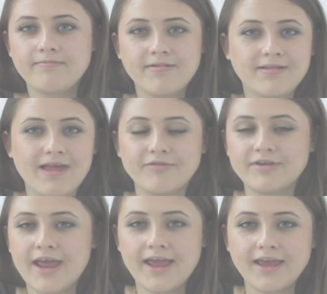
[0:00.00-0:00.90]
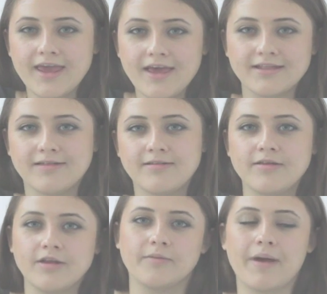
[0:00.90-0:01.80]
7 to 8 kids.
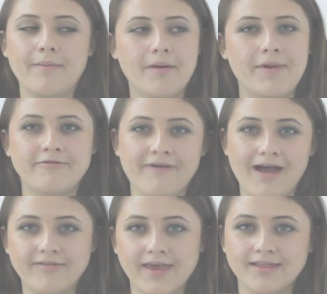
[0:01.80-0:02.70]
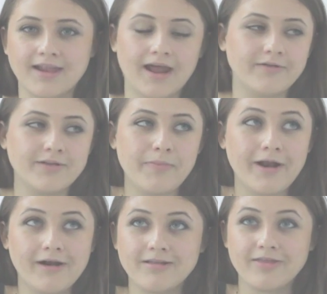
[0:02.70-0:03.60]
You know, my mom had 5 kids and I was
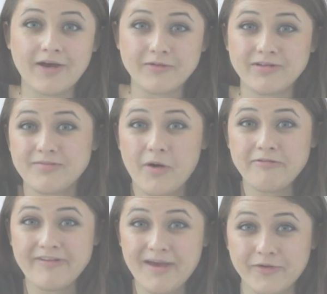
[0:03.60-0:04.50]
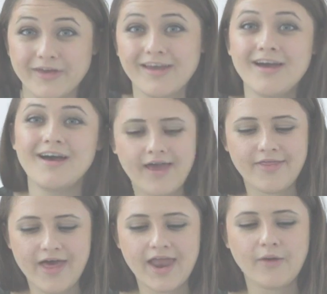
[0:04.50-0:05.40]
embarrassed that was a small family. And
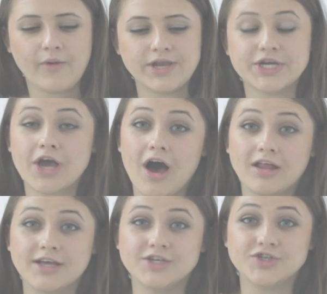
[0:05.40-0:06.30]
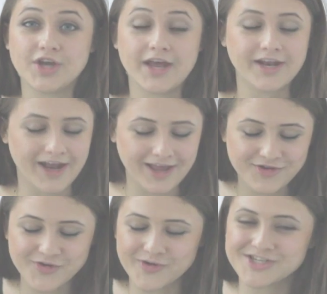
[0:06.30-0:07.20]
then I went to college at a
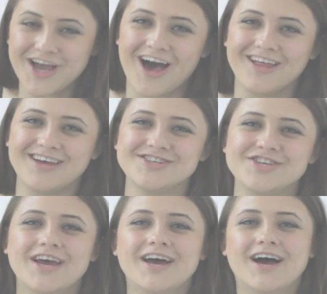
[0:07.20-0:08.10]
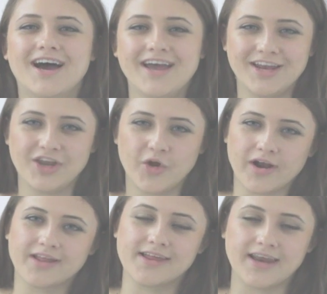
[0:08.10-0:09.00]
nice Jewish college in New
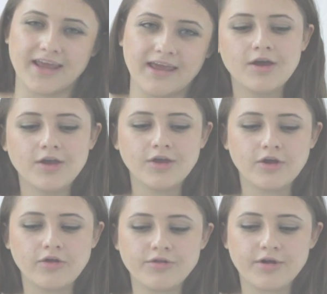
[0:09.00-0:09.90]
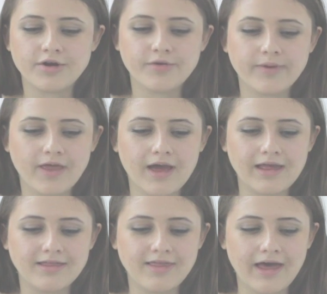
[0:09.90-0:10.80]
York City. You know, you start to
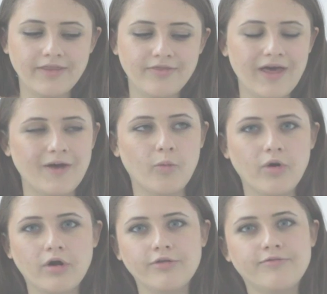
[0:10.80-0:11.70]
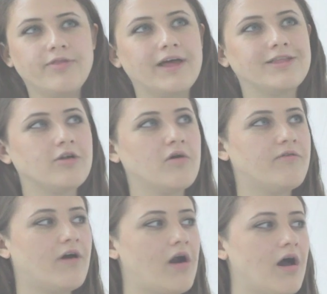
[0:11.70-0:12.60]
realize that that world that's so
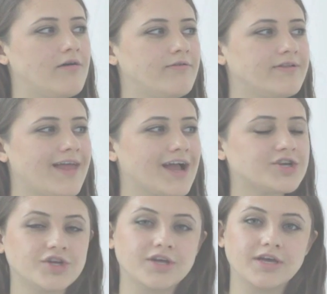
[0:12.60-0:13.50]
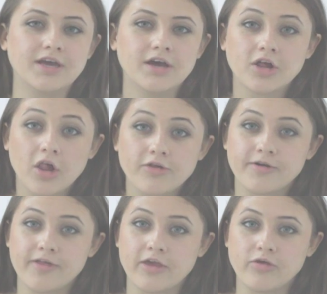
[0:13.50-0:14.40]
far off is actually closer
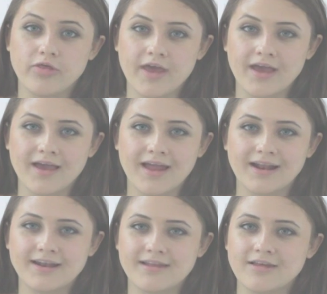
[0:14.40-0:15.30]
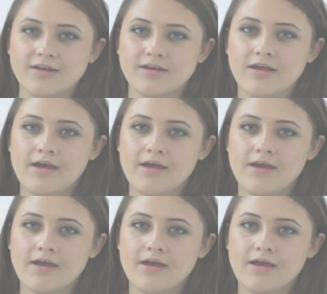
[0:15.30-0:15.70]
than you think, and it doesn't